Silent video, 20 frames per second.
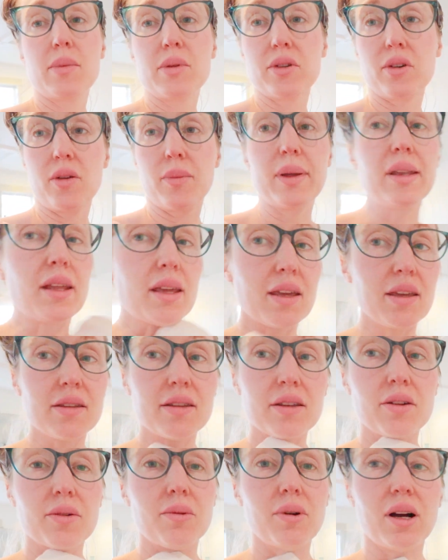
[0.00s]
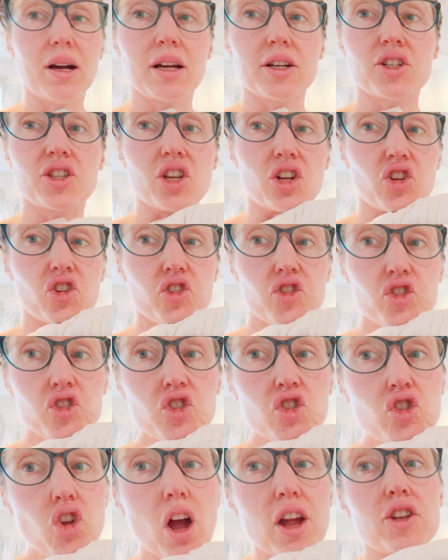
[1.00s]
absorbent, easy to wash. They're
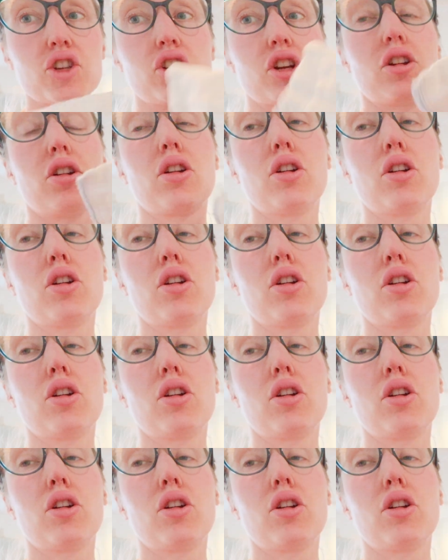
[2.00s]
such